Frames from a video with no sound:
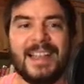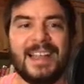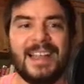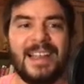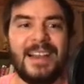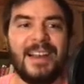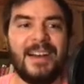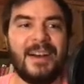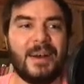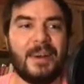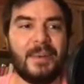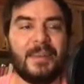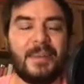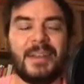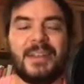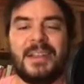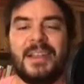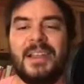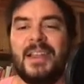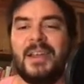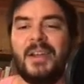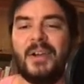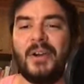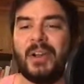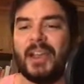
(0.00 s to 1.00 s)
uh, but
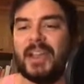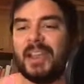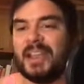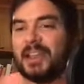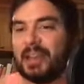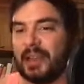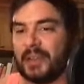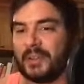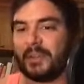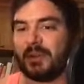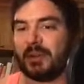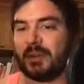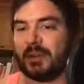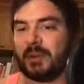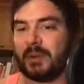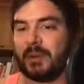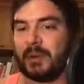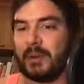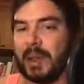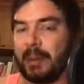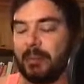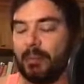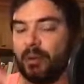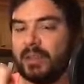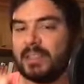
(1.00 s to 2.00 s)
okay, you
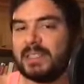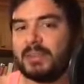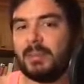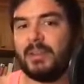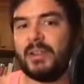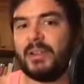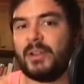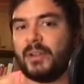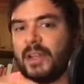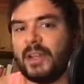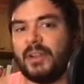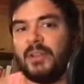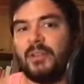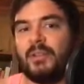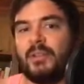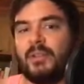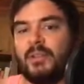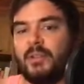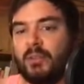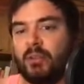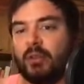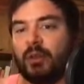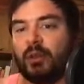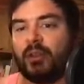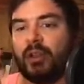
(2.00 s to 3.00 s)
in principle you
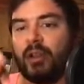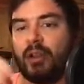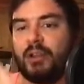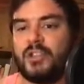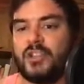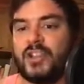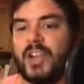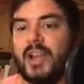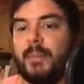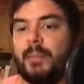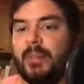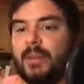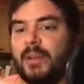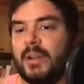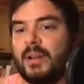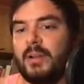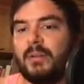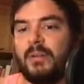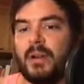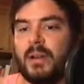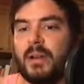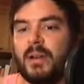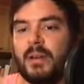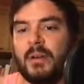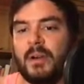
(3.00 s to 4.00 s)
can could not jump
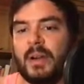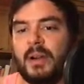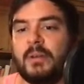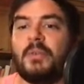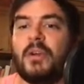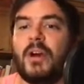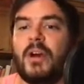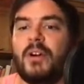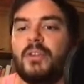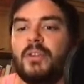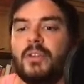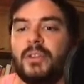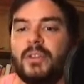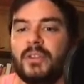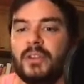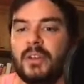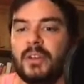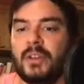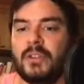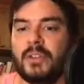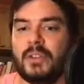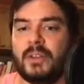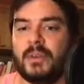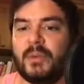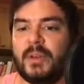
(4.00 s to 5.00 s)
ar ar around on, on
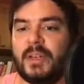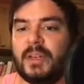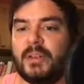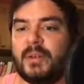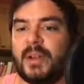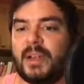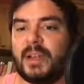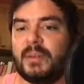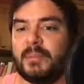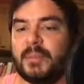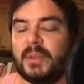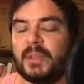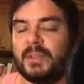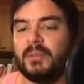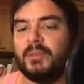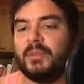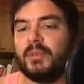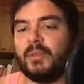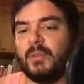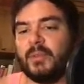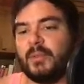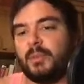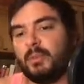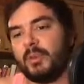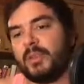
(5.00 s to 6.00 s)
the grid, right? But
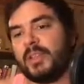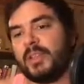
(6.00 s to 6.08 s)
you would